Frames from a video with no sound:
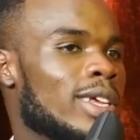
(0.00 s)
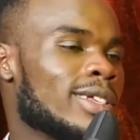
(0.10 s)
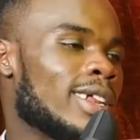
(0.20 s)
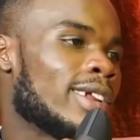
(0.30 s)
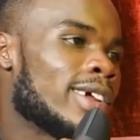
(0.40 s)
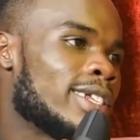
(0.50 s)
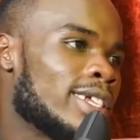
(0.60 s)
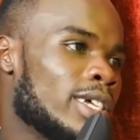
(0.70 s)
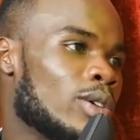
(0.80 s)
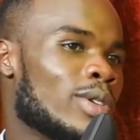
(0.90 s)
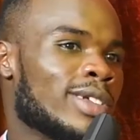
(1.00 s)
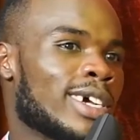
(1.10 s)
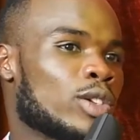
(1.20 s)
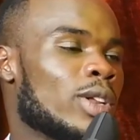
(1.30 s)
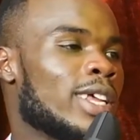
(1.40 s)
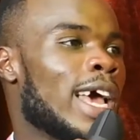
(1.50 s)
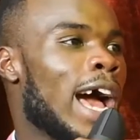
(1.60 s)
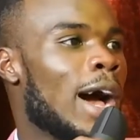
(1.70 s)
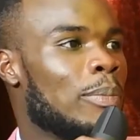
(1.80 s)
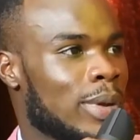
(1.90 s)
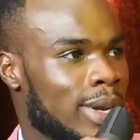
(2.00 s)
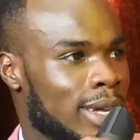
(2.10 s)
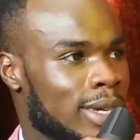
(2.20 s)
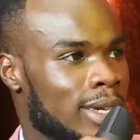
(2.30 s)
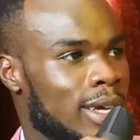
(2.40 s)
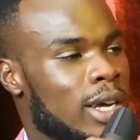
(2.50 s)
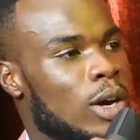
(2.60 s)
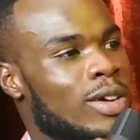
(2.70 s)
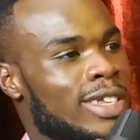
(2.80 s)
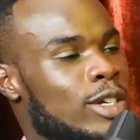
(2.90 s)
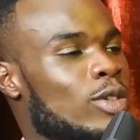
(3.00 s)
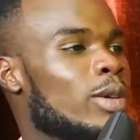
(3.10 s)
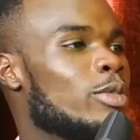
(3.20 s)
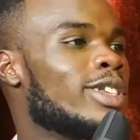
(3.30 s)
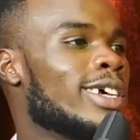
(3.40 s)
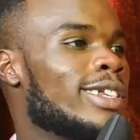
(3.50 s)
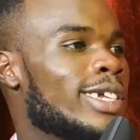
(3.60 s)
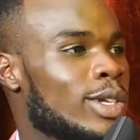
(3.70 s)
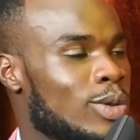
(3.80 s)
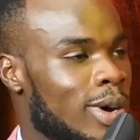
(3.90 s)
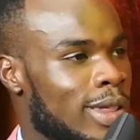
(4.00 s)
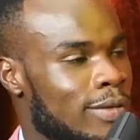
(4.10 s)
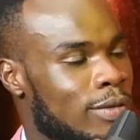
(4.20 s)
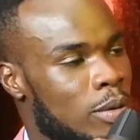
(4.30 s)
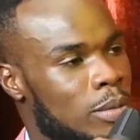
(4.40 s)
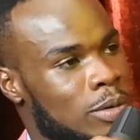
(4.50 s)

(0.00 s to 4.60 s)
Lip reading: accelerating or is actually happening, or is actually mutating to other forms